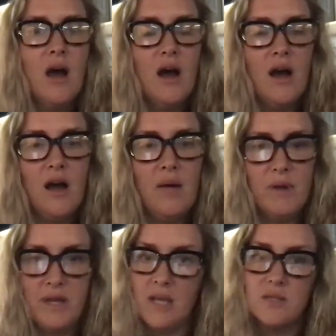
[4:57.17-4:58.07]

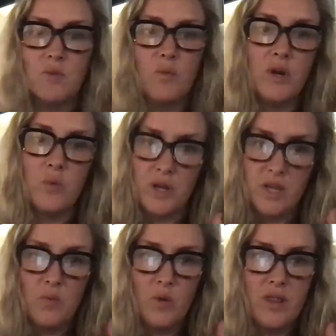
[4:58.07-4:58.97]
But yes, when we were
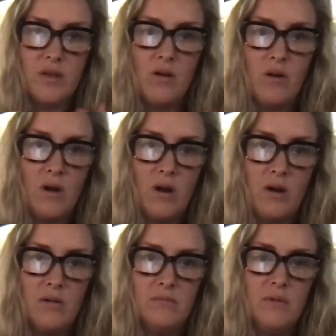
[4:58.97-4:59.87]
working with
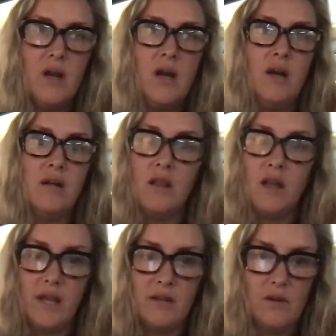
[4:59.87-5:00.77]
our
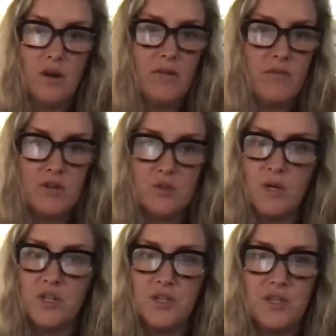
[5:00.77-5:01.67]
client, our first
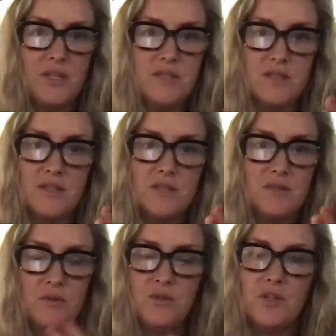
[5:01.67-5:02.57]
question is
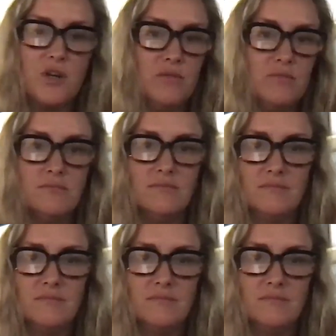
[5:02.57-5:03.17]
who's in your home?